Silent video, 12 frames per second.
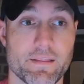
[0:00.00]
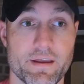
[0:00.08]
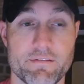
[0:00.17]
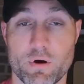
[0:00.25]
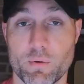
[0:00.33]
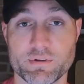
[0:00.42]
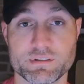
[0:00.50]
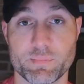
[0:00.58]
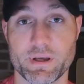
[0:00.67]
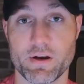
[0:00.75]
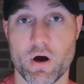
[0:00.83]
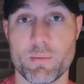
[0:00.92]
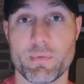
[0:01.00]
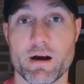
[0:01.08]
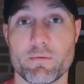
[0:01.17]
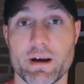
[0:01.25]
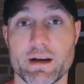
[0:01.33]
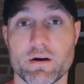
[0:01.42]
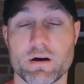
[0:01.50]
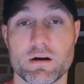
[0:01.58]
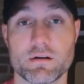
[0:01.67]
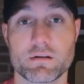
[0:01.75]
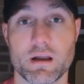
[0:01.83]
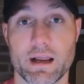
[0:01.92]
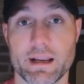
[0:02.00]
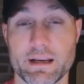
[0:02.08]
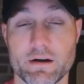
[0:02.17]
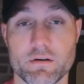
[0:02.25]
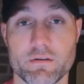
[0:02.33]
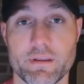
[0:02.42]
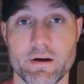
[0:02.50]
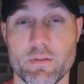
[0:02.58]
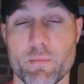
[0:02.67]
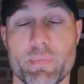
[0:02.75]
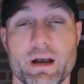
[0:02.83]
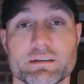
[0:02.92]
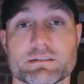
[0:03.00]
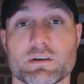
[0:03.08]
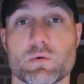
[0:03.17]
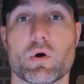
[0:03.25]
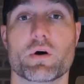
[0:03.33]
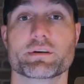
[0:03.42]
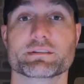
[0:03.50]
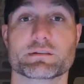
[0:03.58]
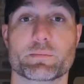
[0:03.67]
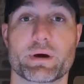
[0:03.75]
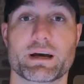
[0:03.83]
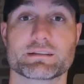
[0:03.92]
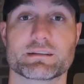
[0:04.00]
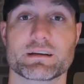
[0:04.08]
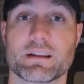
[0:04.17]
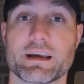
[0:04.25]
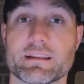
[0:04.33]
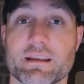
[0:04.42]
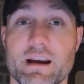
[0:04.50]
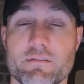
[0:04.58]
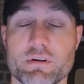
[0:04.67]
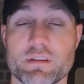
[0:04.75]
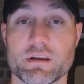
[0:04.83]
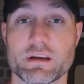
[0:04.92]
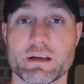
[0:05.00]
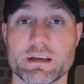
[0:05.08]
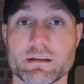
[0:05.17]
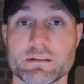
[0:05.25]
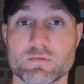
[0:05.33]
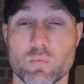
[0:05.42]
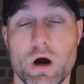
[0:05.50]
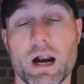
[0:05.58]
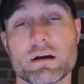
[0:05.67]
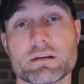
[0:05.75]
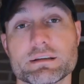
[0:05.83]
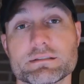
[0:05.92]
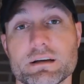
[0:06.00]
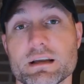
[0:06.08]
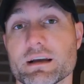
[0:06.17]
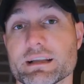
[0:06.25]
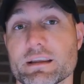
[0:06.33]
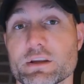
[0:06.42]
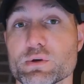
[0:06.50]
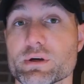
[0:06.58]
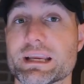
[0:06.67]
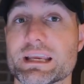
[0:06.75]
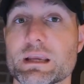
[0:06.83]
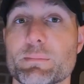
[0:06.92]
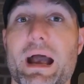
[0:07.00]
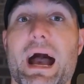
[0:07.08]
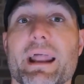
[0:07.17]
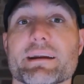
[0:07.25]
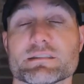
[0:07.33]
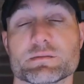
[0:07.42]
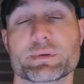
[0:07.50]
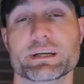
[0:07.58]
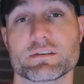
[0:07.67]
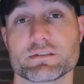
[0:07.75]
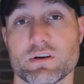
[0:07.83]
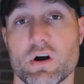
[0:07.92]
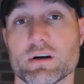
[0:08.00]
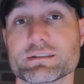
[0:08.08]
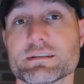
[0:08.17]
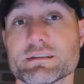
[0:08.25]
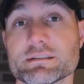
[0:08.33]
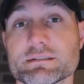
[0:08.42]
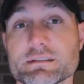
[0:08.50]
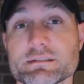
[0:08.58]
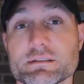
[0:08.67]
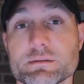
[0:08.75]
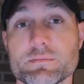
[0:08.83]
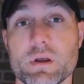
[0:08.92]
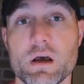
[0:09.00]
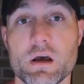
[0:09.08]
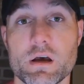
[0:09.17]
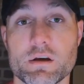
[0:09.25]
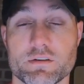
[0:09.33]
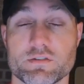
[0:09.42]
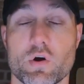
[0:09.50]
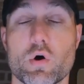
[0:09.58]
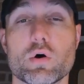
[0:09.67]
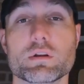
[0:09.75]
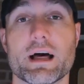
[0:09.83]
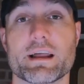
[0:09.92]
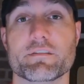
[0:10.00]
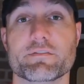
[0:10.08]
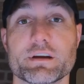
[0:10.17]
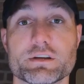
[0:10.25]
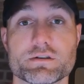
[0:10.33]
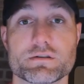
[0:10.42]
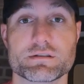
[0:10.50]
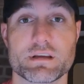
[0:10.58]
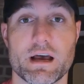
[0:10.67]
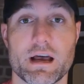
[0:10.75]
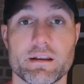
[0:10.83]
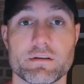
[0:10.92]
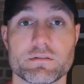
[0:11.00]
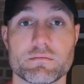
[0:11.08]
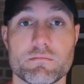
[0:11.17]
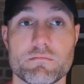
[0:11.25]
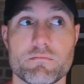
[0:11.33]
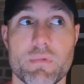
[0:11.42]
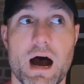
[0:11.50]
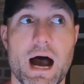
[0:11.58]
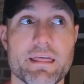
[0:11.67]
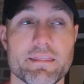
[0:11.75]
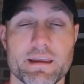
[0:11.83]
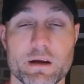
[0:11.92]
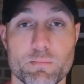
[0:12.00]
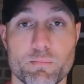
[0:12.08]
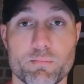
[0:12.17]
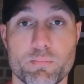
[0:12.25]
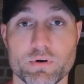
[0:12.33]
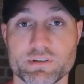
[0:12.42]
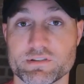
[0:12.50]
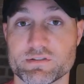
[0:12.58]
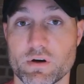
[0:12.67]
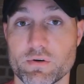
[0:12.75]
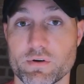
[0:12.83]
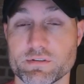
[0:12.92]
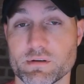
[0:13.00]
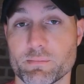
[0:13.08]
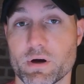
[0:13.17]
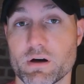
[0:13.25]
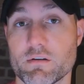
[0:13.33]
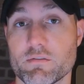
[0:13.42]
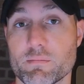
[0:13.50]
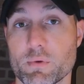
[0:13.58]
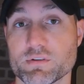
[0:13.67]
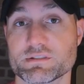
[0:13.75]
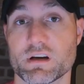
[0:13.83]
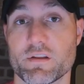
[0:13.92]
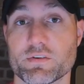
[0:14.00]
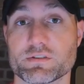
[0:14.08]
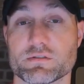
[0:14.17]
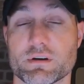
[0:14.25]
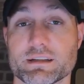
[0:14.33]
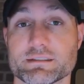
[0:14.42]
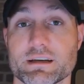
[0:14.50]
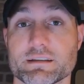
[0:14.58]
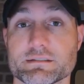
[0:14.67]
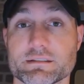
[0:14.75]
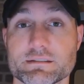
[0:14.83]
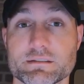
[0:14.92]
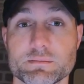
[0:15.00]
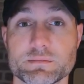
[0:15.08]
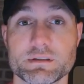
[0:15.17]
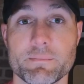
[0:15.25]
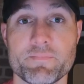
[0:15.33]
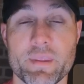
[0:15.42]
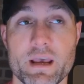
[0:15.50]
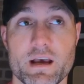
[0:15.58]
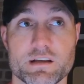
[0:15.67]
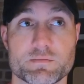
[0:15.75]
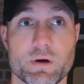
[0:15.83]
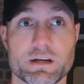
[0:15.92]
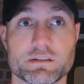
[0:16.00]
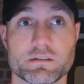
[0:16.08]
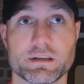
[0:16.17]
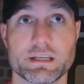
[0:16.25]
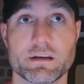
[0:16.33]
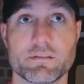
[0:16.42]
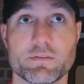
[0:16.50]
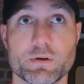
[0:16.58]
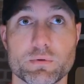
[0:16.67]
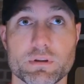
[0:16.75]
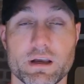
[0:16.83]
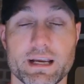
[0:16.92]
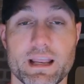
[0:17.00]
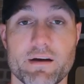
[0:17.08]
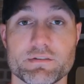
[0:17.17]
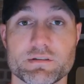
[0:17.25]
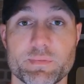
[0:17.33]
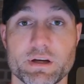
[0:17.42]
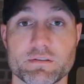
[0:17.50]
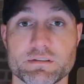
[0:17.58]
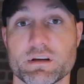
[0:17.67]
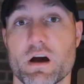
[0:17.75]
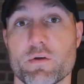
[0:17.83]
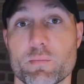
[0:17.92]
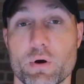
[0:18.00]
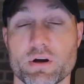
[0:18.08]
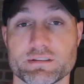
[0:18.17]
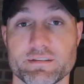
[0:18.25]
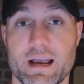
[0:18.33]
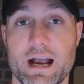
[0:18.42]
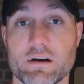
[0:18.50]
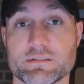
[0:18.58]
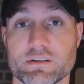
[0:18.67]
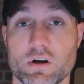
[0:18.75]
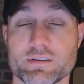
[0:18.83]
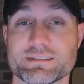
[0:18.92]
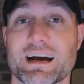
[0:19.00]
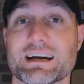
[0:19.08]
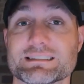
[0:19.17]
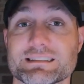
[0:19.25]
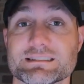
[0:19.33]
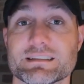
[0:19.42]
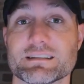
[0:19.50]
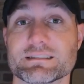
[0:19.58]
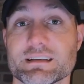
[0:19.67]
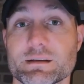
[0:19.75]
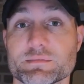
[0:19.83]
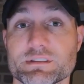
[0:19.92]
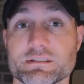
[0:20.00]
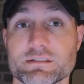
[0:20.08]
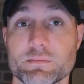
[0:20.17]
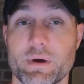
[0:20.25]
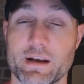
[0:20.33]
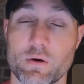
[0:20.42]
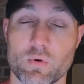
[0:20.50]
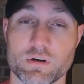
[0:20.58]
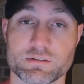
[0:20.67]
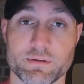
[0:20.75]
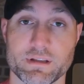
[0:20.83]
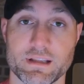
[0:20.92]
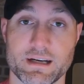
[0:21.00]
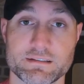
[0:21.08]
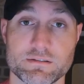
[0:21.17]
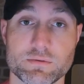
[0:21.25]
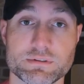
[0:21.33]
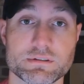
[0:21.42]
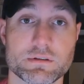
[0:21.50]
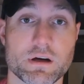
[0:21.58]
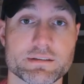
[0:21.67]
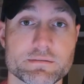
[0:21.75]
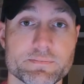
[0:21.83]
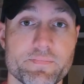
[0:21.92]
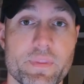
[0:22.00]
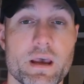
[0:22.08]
They've always been on my radar. I hear they're the best, the quality is the best. I like that everything is wireless. I like that you can keep adding speakers onto the system. There's a whole lot of features that I think put Sonos above most other surround sound systems, especially if you would like having speakers in other parts of the house. It all ties into the same system and it works with Alexa, which is awesome.